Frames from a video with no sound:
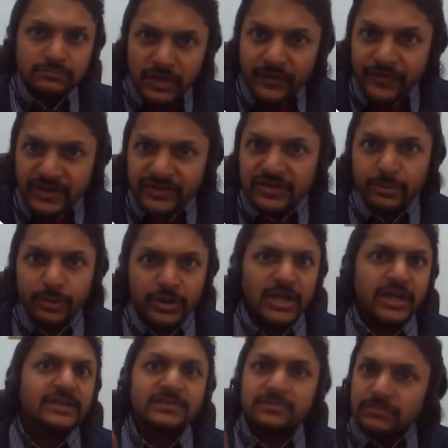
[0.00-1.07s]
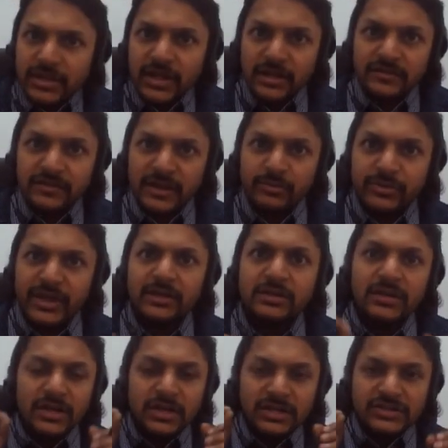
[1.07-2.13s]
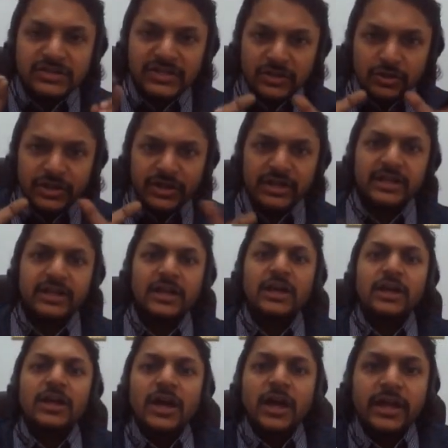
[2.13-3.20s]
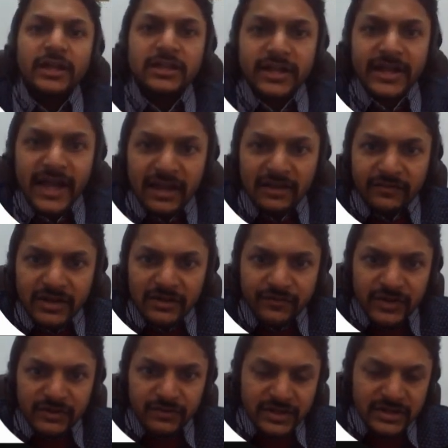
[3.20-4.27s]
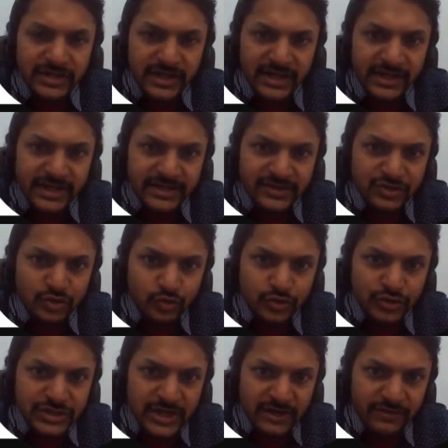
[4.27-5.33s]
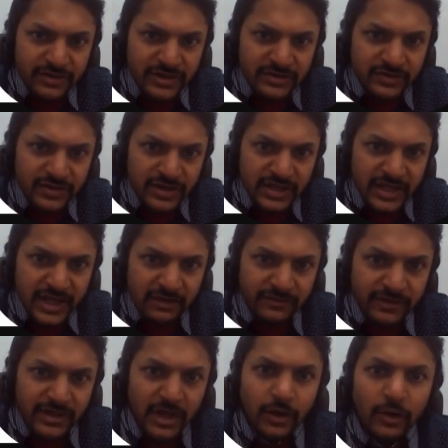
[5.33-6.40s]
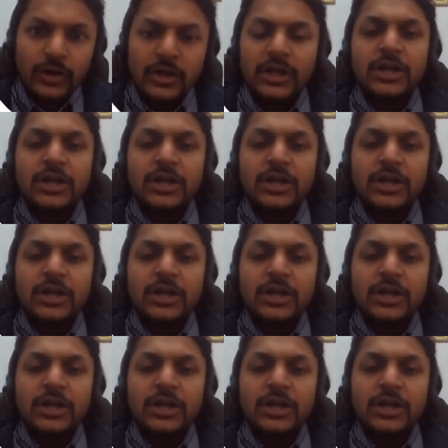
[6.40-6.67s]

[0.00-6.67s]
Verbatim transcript: The freezing point ice. They are the same thing. Zero degree. In the Kelvin, we will take it as 273 Kelvin now.